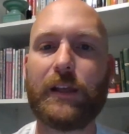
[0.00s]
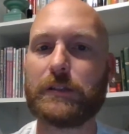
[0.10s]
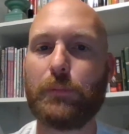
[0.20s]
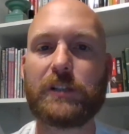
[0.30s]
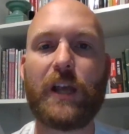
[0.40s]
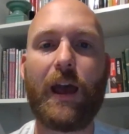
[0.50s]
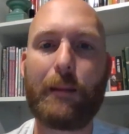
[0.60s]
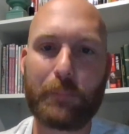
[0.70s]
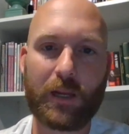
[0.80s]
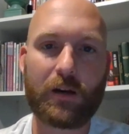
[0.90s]
He's much
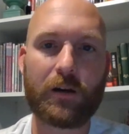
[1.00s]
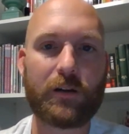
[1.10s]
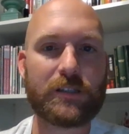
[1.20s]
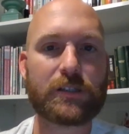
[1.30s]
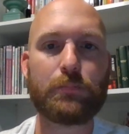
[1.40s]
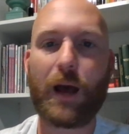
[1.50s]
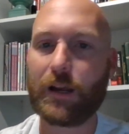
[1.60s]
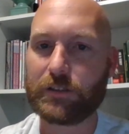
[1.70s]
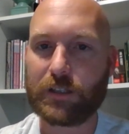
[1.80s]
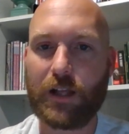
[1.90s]
happier, he
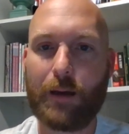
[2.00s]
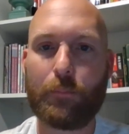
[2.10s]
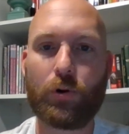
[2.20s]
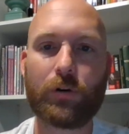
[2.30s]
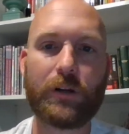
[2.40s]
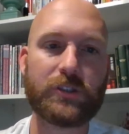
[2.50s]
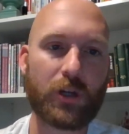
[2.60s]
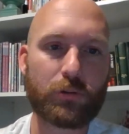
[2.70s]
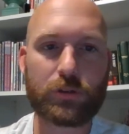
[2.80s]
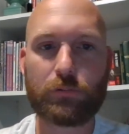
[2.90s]
smiles a lot more, he
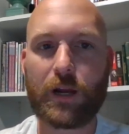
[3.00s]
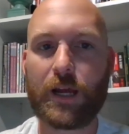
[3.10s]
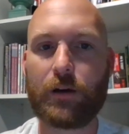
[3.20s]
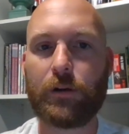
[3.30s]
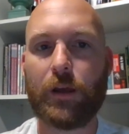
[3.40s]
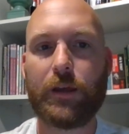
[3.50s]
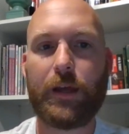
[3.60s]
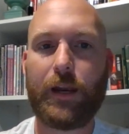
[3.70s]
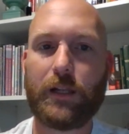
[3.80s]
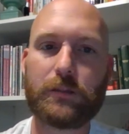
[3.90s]
jokes around,
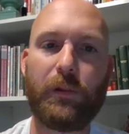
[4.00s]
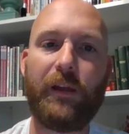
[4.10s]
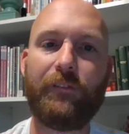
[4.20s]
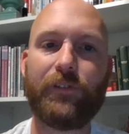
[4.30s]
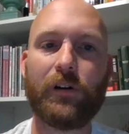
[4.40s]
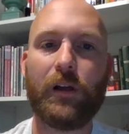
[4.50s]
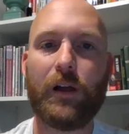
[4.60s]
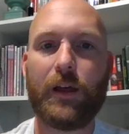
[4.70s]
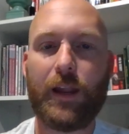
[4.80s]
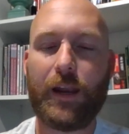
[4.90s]
and is playful,
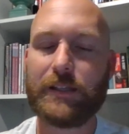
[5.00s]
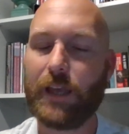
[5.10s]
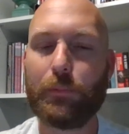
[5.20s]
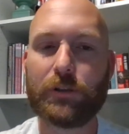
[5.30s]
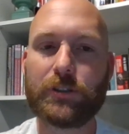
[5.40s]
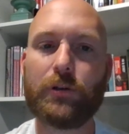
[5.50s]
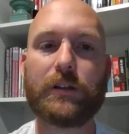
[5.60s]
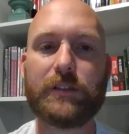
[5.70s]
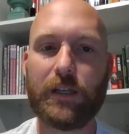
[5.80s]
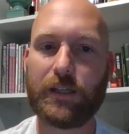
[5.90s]
and he's able to
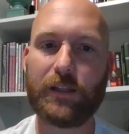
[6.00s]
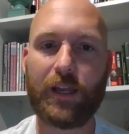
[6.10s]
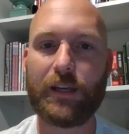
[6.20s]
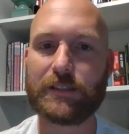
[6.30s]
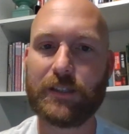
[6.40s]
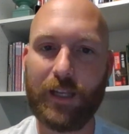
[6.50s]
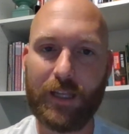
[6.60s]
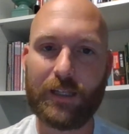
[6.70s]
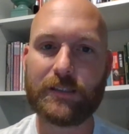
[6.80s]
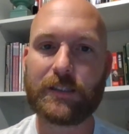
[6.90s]
articulate his
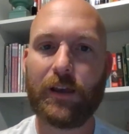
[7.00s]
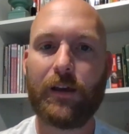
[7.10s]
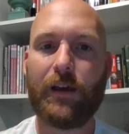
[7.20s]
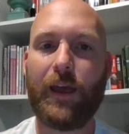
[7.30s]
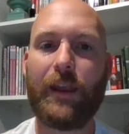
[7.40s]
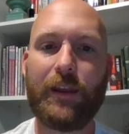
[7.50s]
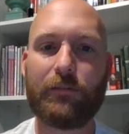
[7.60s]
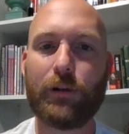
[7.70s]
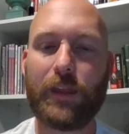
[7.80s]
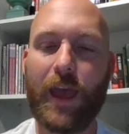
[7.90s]
needs, and he
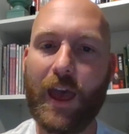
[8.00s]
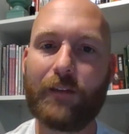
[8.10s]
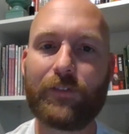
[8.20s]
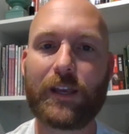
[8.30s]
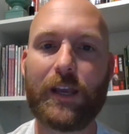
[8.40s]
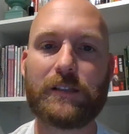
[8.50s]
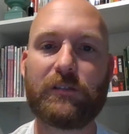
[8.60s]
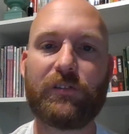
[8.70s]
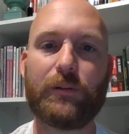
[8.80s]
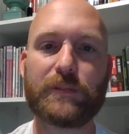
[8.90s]
really advocates
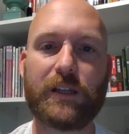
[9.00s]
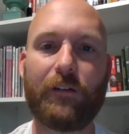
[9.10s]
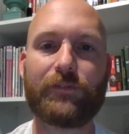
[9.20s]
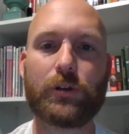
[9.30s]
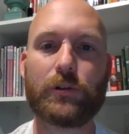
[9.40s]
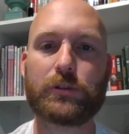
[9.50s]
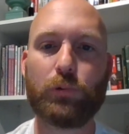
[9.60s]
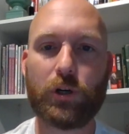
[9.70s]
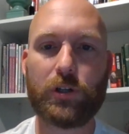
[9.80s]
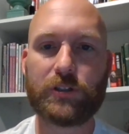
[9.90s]
for himself through his
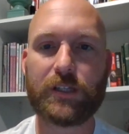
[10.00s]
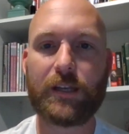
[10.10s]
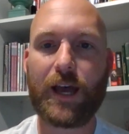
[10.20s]
words and